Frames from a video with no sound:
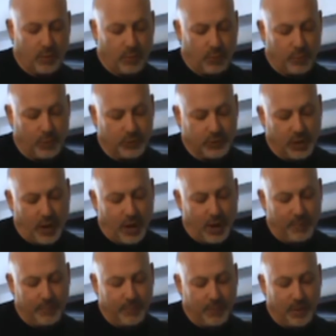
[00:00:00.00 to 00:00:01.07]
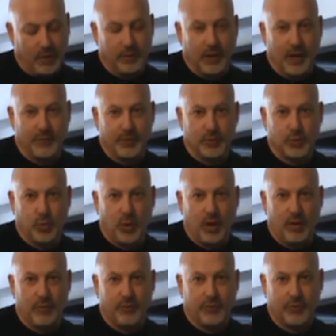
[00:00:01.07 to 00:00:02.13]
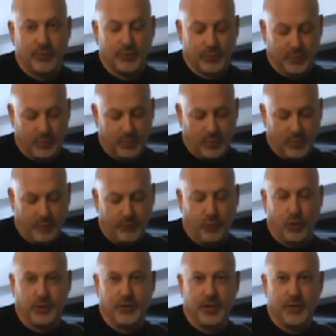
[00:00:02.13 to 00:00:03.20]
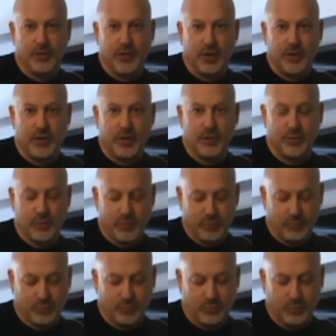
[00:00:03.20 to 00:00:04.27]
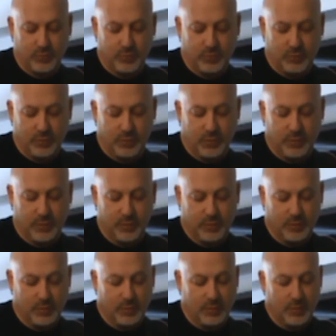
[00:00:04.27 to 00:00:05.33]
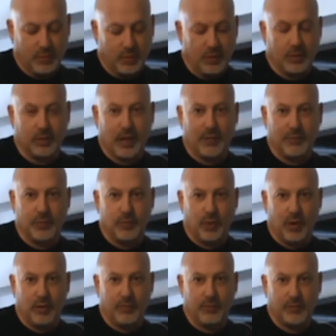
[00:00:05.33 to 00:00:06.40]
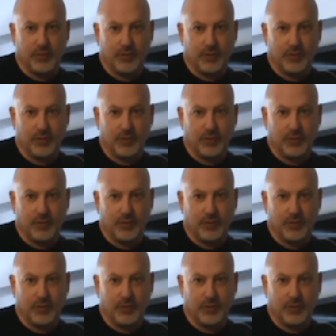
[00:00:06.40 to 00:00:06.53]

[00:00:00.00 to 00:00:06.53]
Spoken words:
more time, 11, 12, 14, 16, 11, 12.